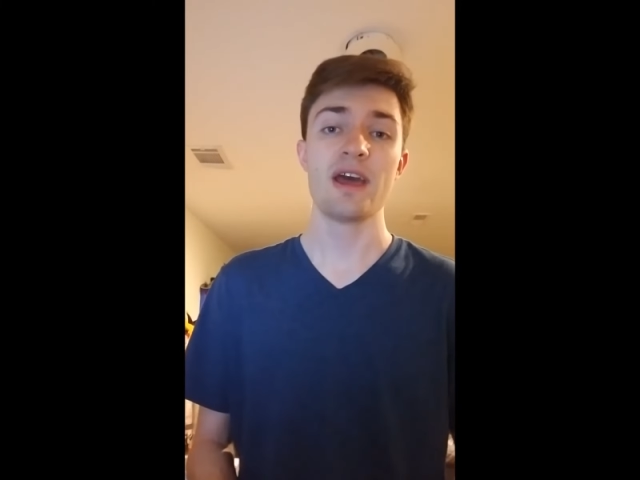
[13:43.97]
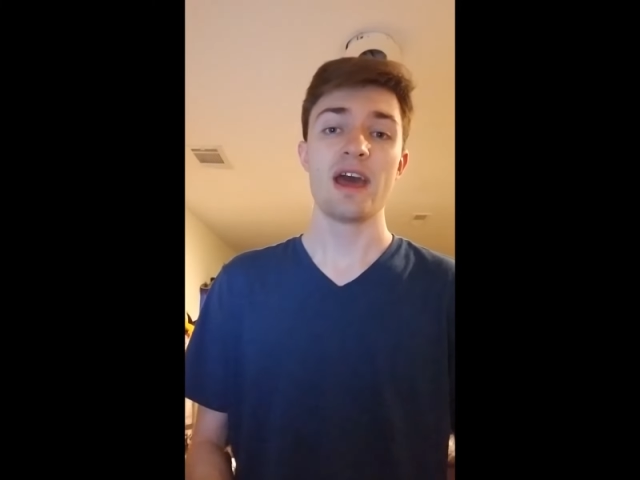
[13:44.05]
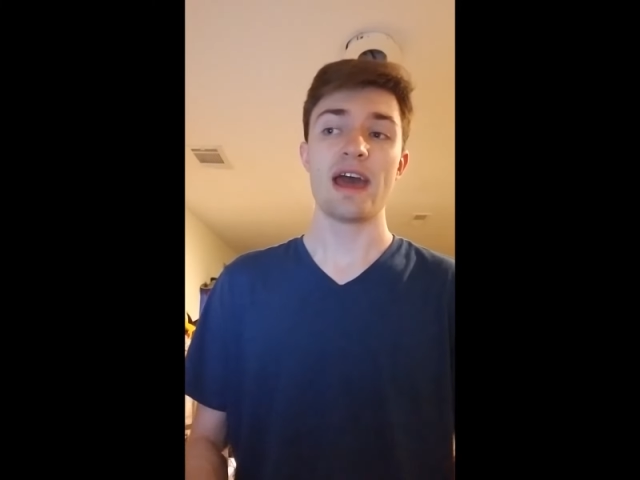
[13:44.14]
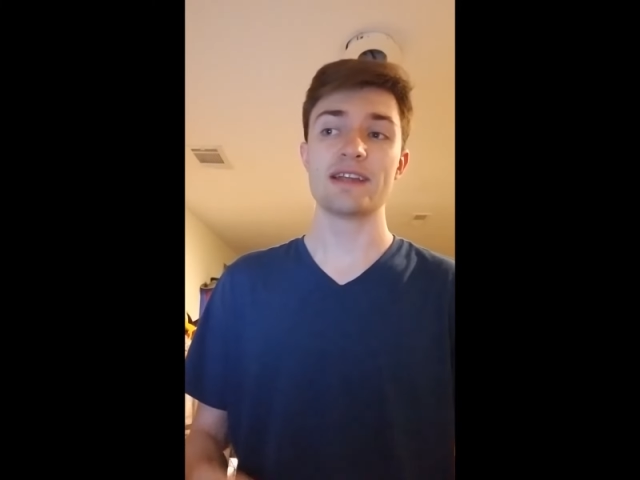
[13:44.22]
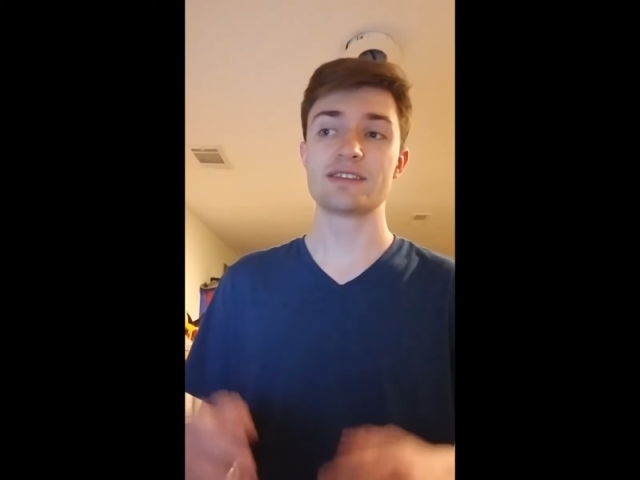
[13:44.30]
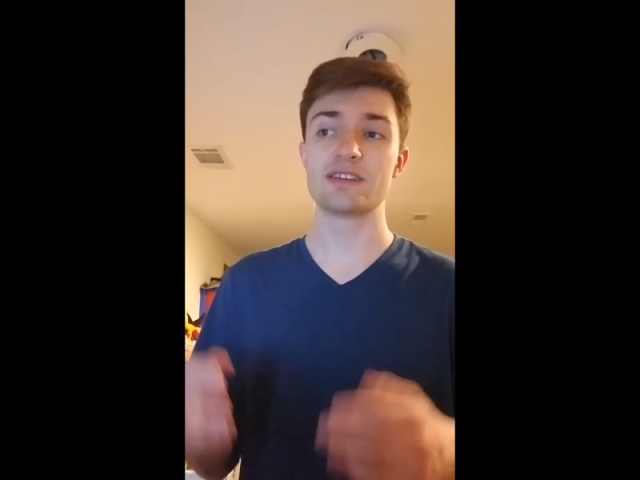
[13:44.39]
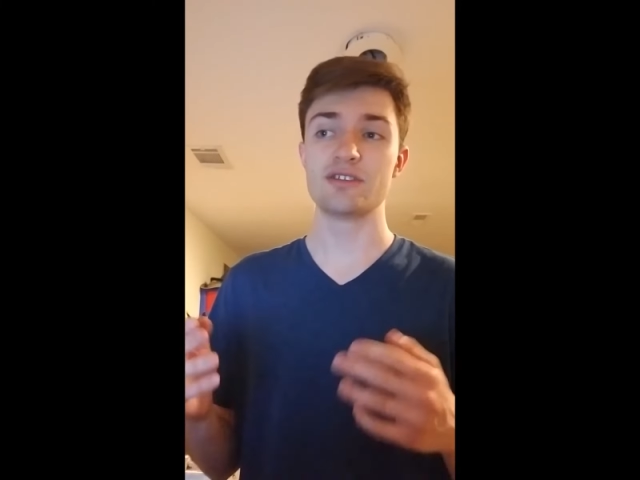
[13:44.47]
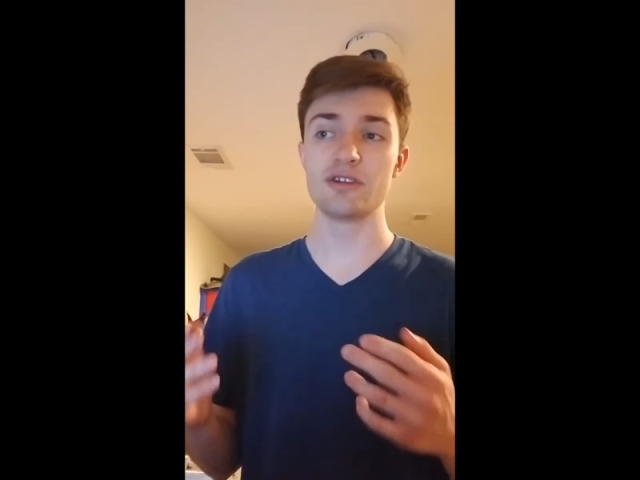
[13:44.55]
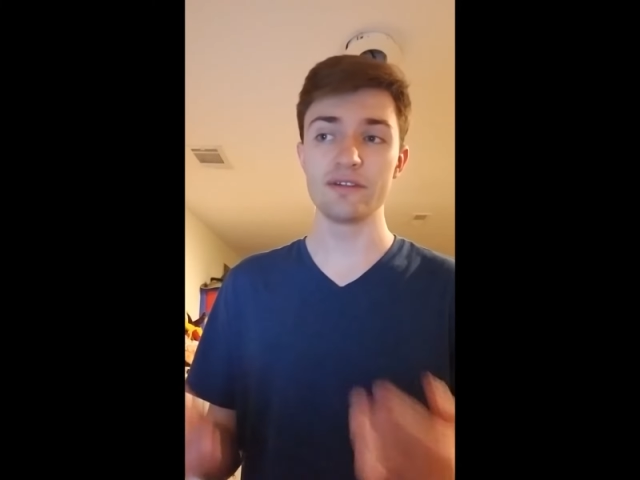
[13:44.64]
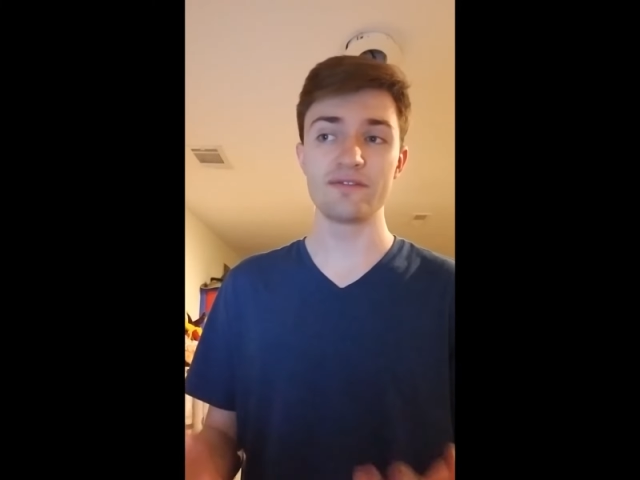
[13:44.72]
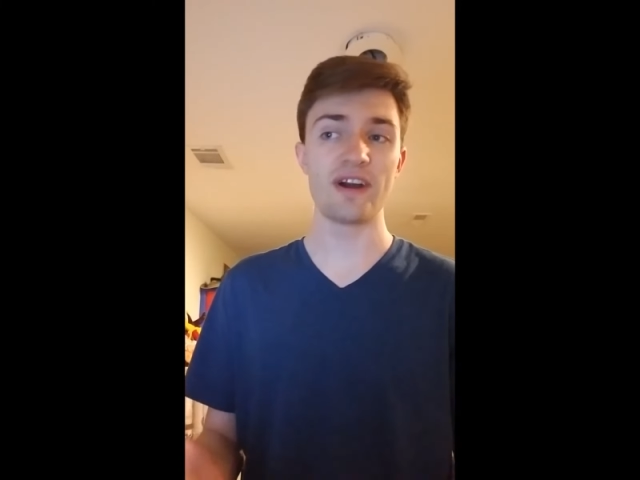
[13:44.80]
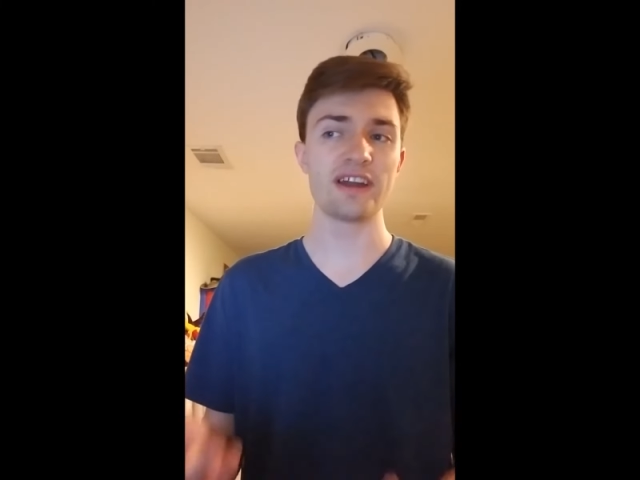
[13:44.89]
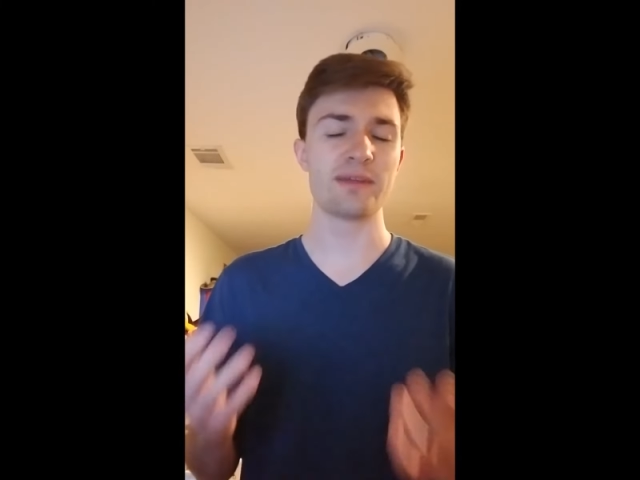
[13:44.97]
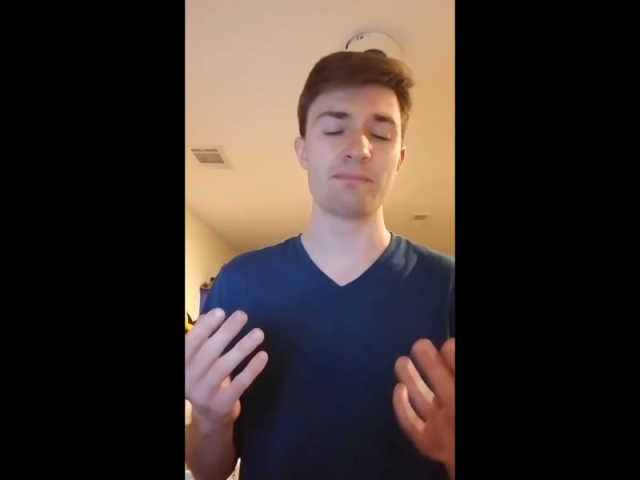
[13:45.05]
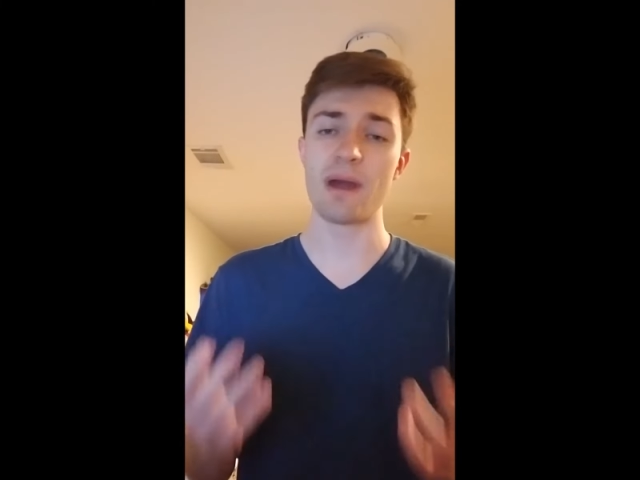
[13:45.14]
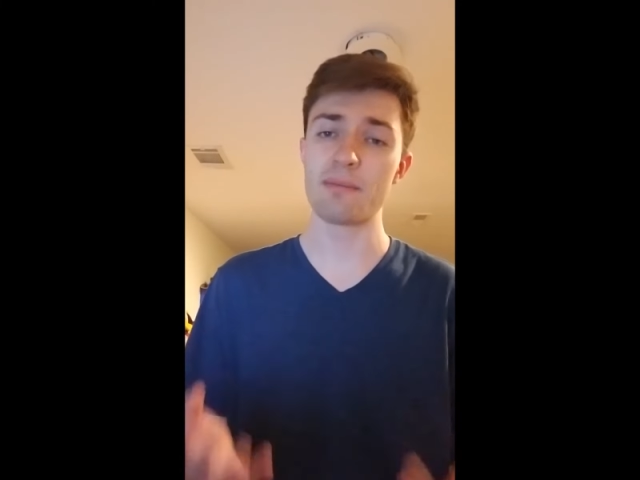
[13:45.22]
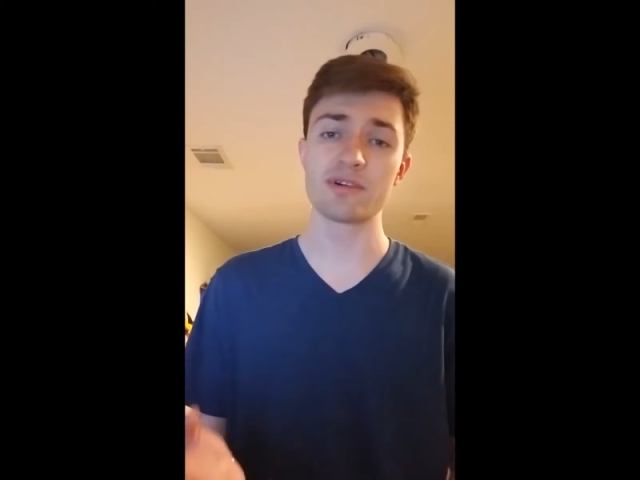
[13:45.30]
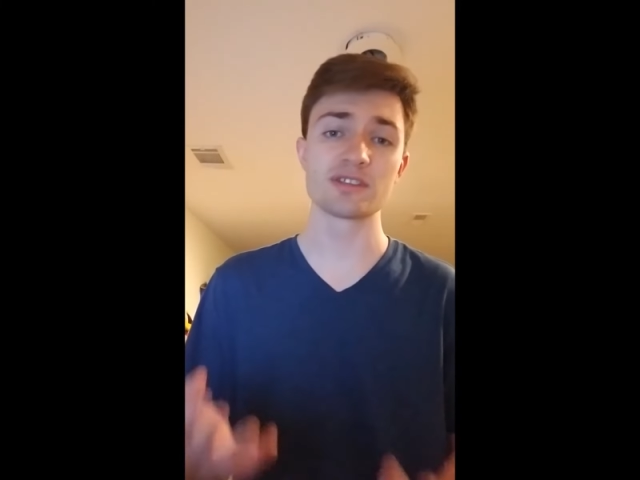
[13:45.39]
and to unify the
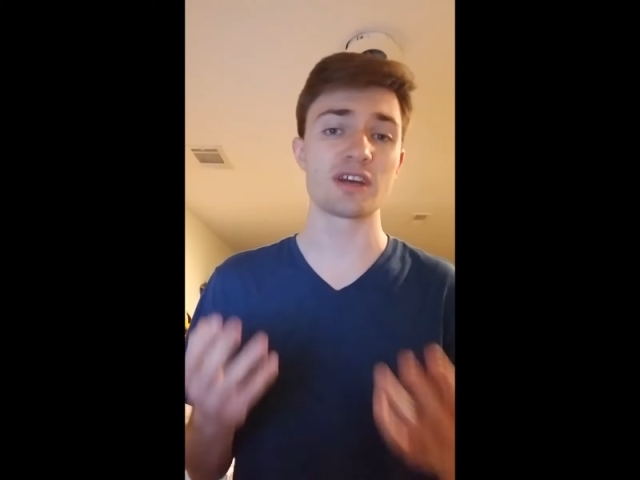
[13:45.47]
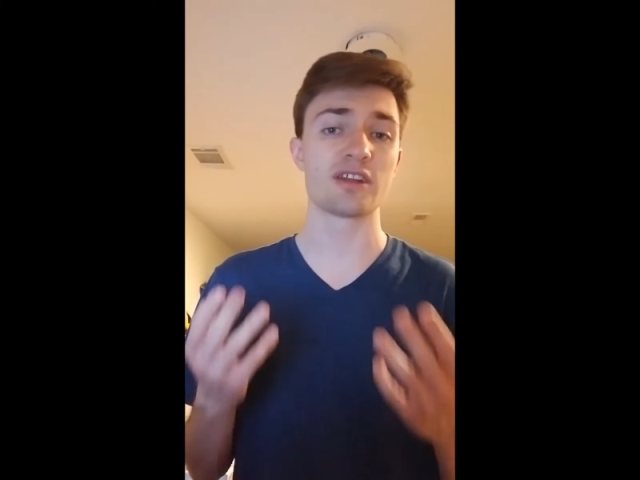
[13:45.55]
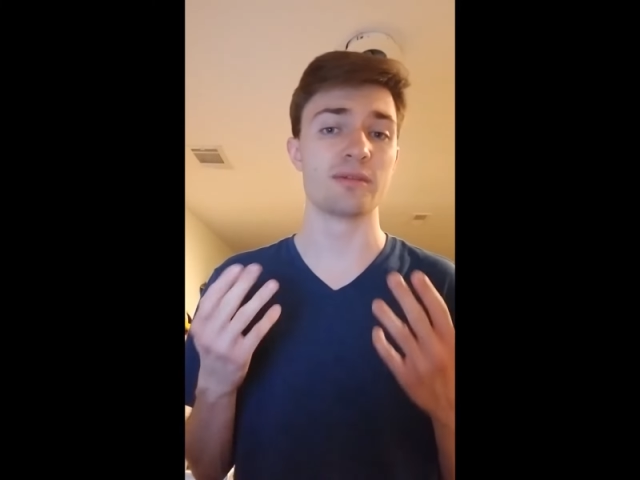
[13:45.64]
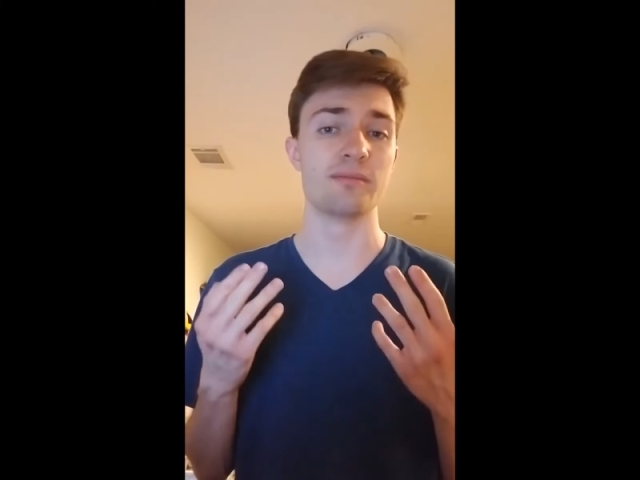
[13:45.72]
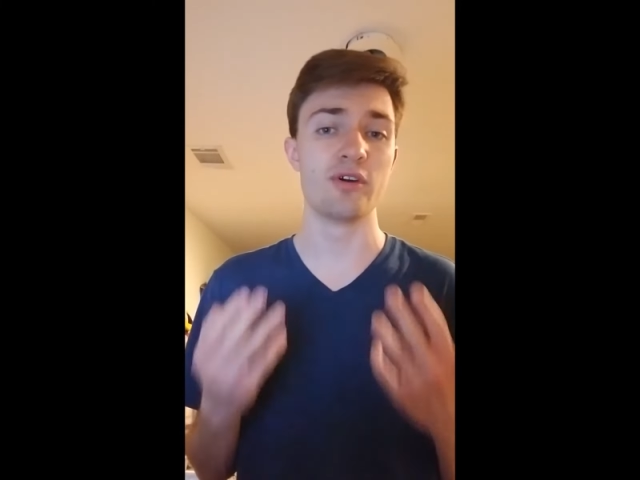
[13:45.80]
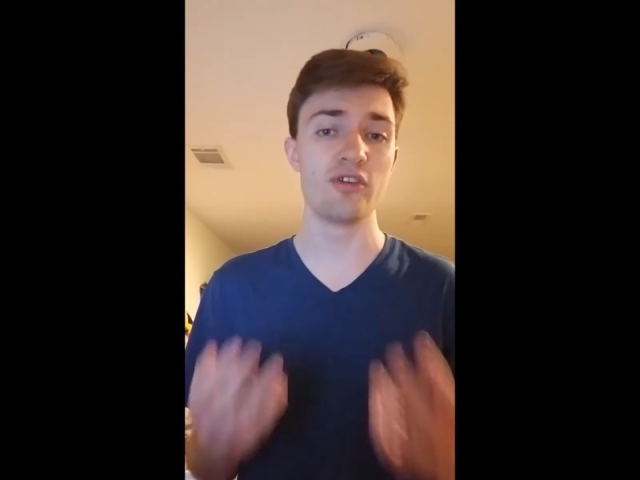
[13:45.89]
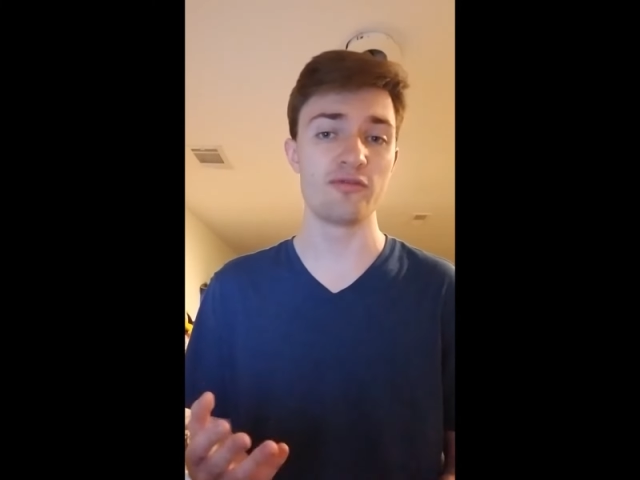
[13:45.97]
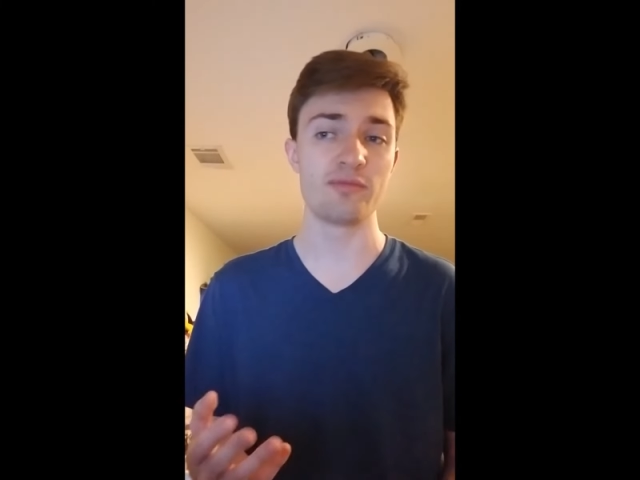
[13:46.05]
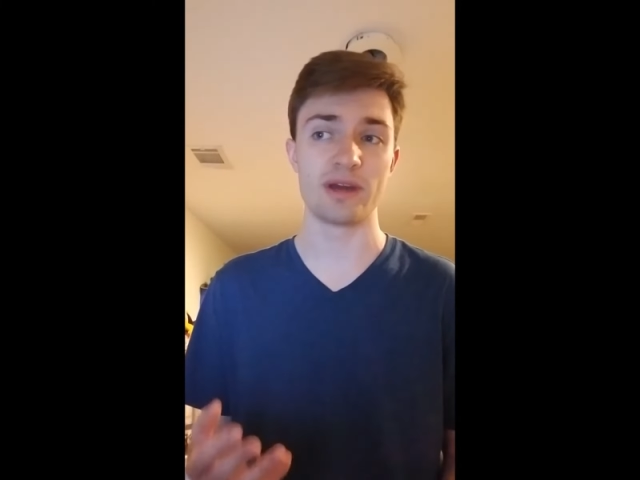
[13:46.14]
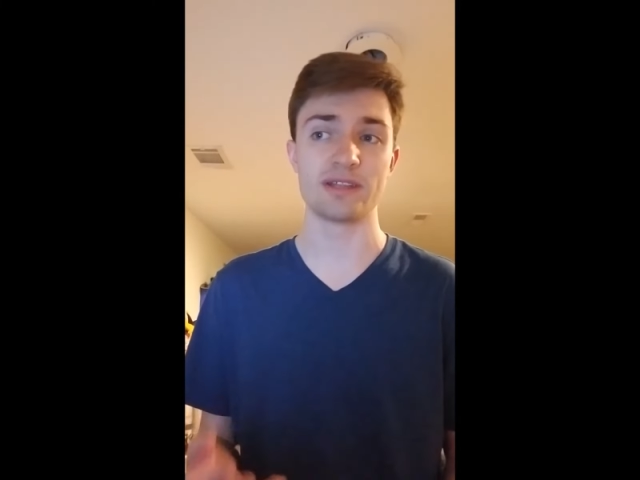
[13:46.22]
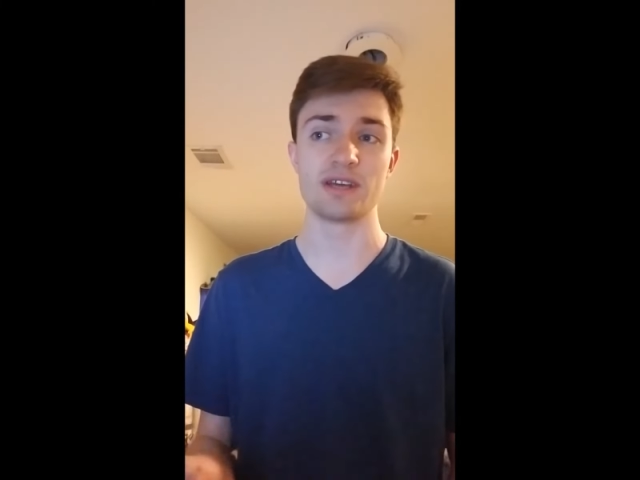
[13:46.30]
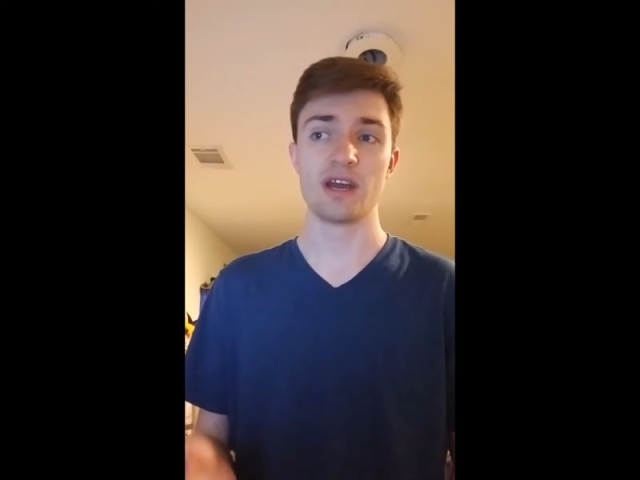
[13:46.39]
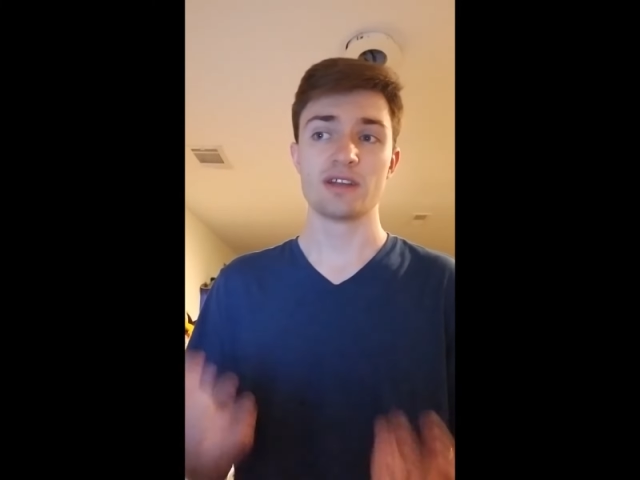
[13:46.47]
members of the movement